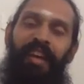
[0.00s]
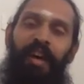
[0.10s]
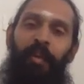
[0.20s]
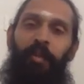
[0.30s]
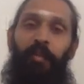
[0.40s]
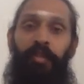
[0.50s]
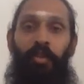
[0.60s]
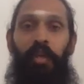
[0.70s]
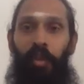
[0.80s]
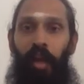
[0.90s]
about
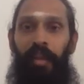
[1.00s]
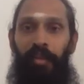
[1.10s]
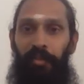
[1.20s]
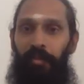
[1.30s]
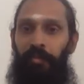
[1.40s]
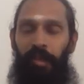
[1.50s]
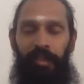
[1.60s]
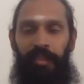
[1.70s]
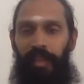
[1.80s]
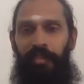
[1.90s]
pursuing knowledge,
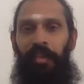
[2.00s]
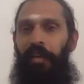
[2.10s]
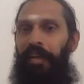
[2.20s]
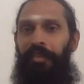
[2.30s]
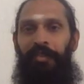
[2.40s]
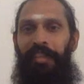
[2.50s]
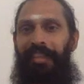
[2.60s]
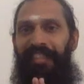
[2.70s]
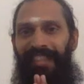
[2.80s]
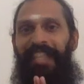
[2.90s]
because that's the greatest
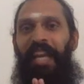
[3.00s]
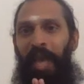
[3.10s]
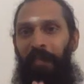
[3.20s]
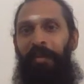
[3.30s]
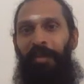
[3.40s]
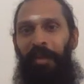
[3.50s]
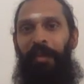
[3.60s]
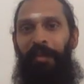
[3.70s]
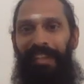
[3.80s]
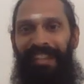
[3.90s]
thing that can happen to
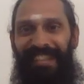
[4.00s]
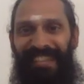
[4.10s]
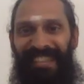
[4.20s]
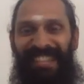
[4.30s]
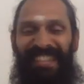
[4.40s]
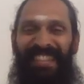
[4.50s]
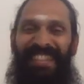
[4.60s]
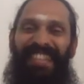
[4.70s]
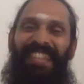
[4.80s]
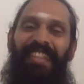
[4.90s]
anybody.
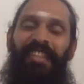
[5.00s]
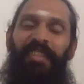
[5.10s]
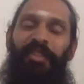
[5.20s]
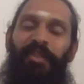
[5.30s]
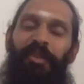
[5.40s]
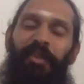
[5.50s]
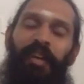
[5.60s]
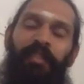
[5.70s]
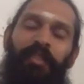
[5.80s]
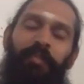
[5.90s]
So you
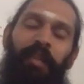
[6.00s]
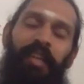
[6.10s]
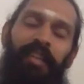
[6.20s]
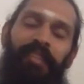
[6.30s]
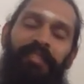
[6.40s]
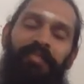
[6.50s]
have a smile.